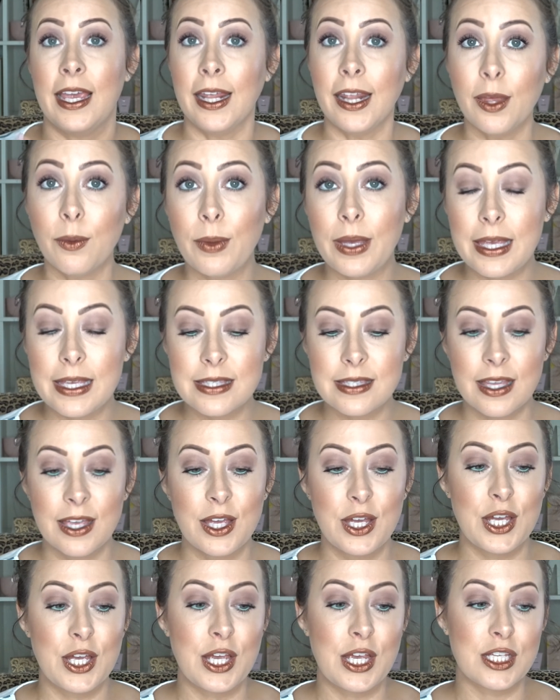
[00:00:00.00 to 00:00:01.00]
anyways.
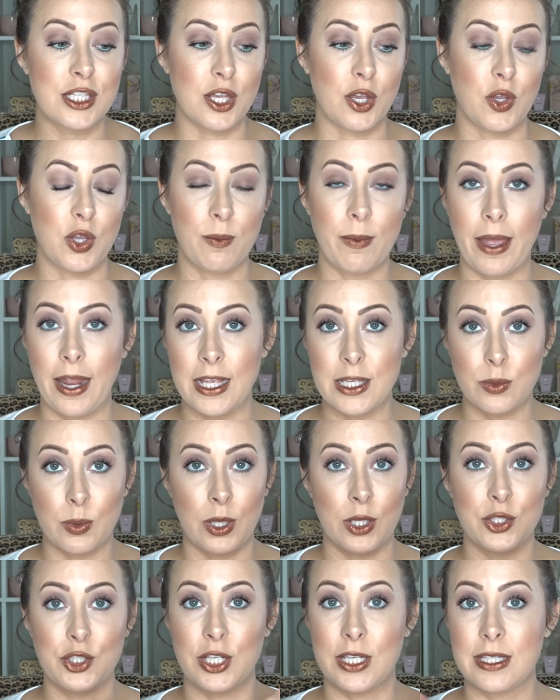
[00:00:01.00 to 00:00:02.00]
So you might as
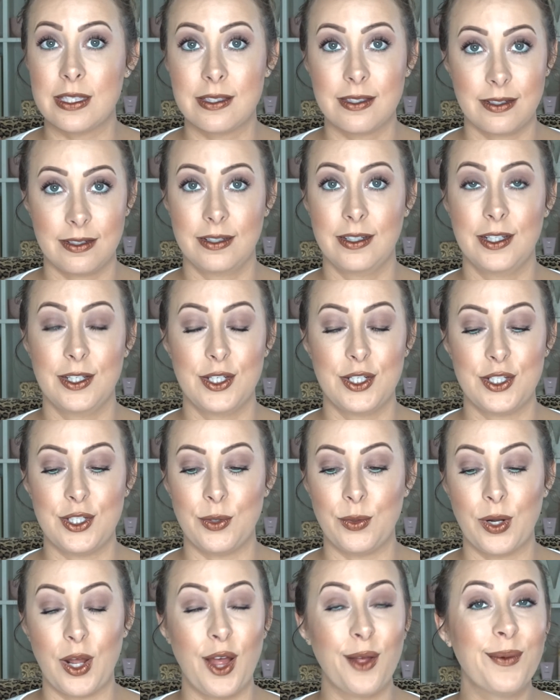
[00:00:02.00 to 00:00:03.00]
well just
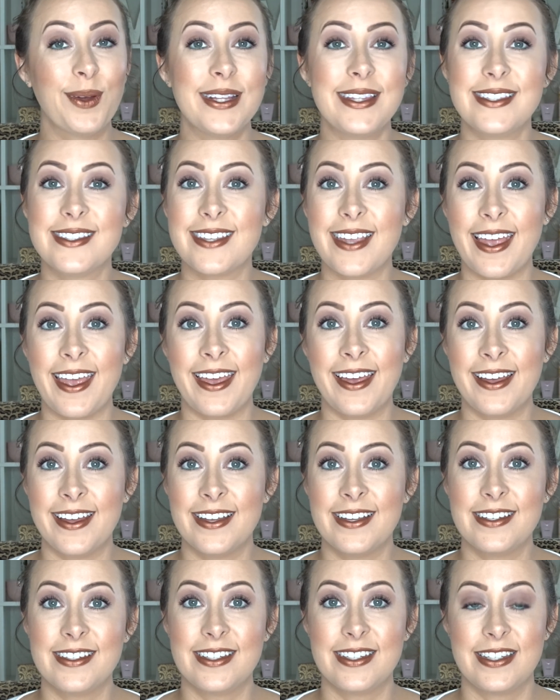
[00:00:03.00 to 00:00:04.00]
do it all once
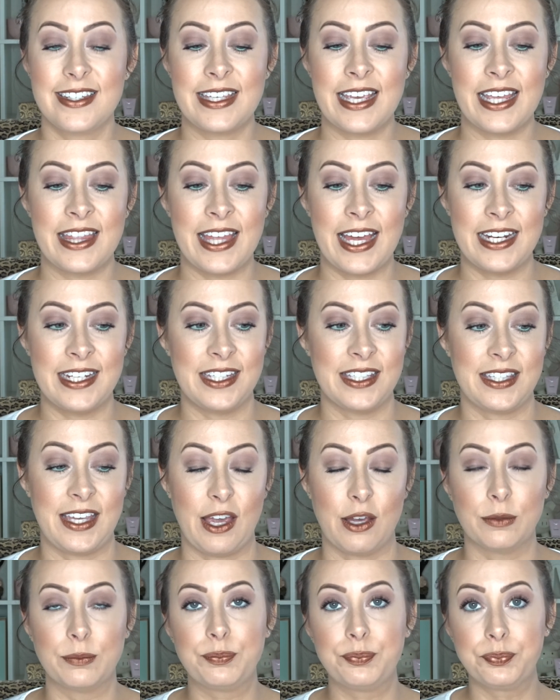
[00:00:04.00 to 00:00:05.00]
and get that
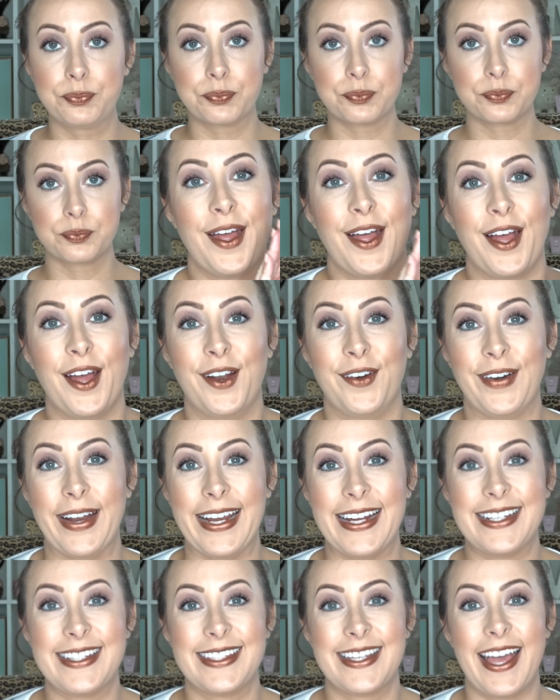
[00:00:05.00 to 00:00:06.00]
discount. All
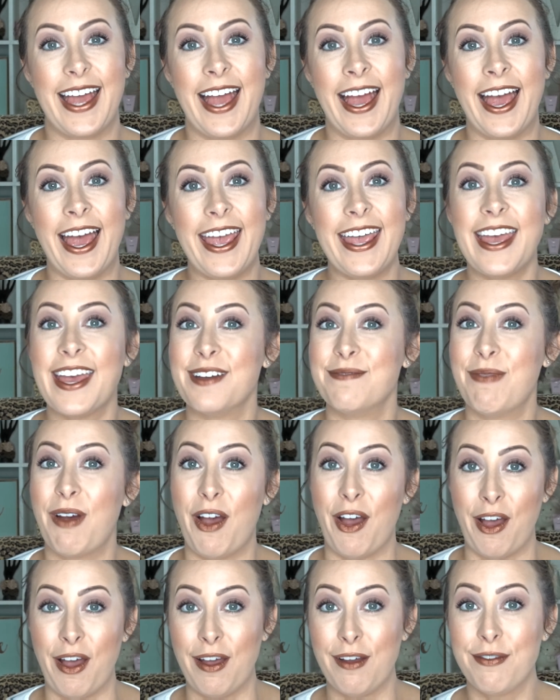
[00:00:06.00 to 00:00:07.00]
right, I am
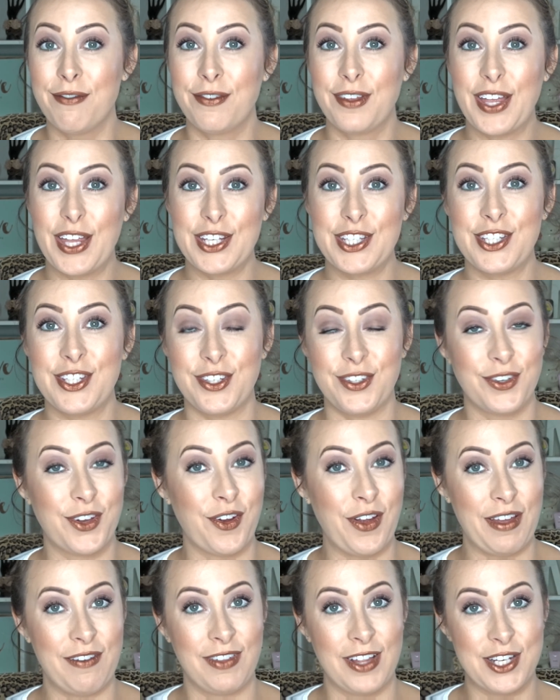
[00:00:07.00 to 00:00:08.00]
off to go
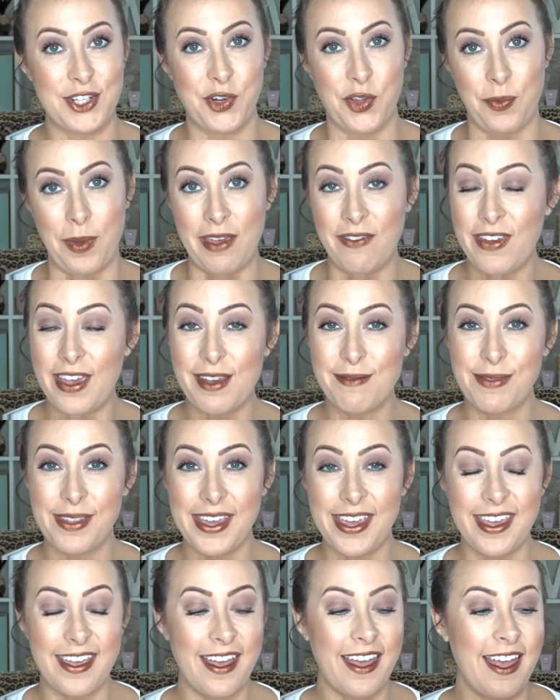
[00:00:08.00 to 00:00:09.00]
have lunch with my
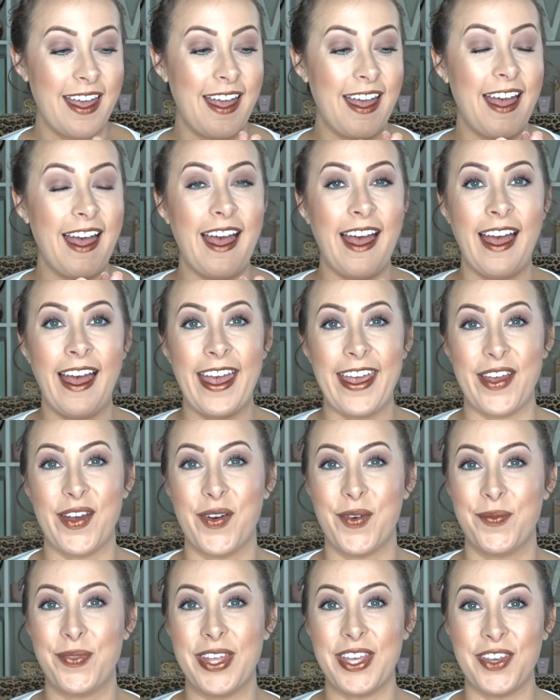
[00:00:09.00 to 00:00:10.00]
family. I
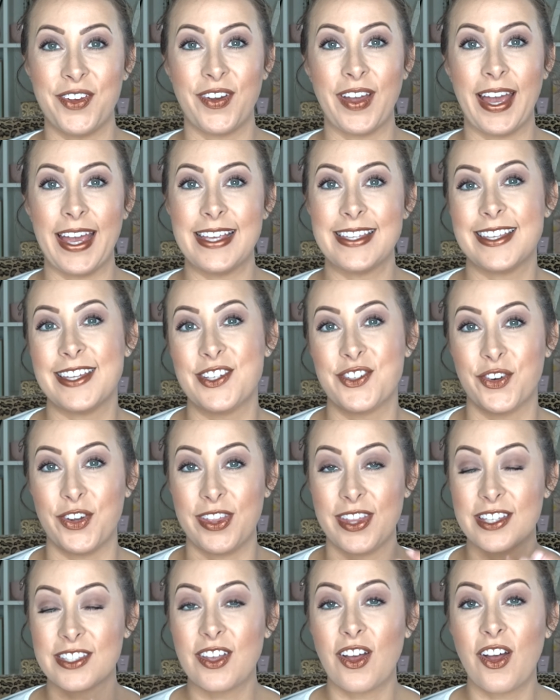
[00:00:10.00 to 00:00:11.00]
hope that you guys
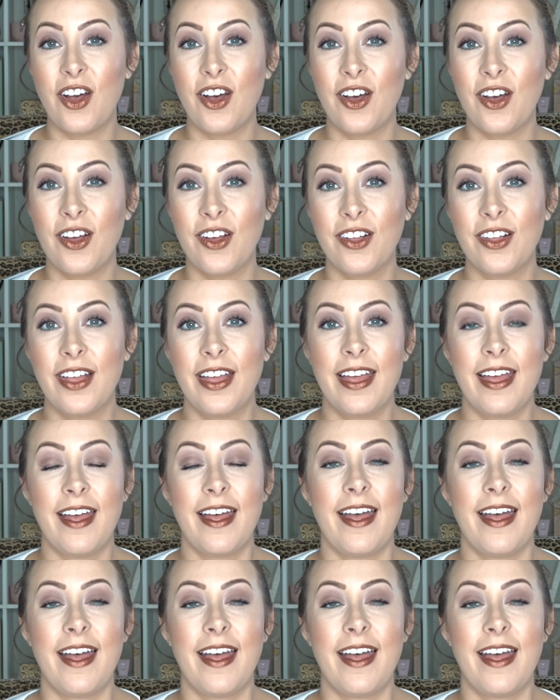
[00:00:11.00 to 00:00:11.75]
enjoyed this haul,